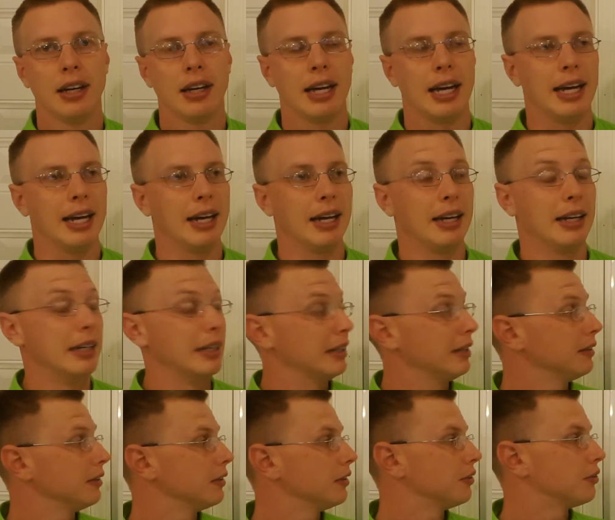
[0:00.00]
and
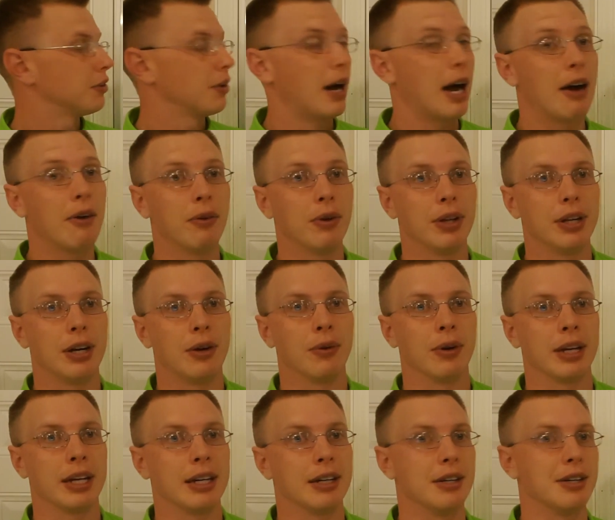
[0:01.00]
so I really don't
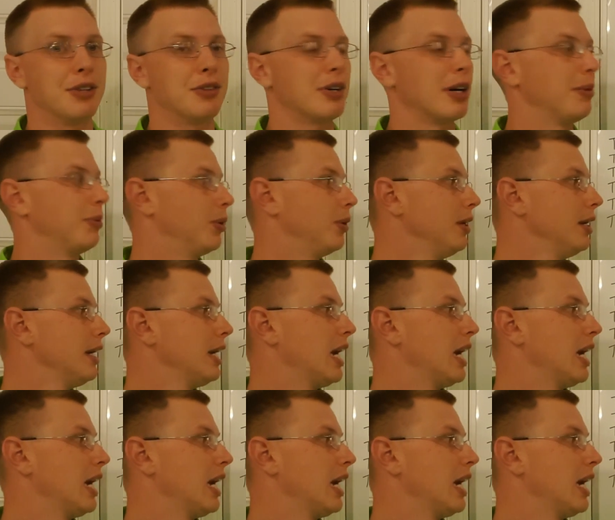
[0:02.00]
want to get into trouble.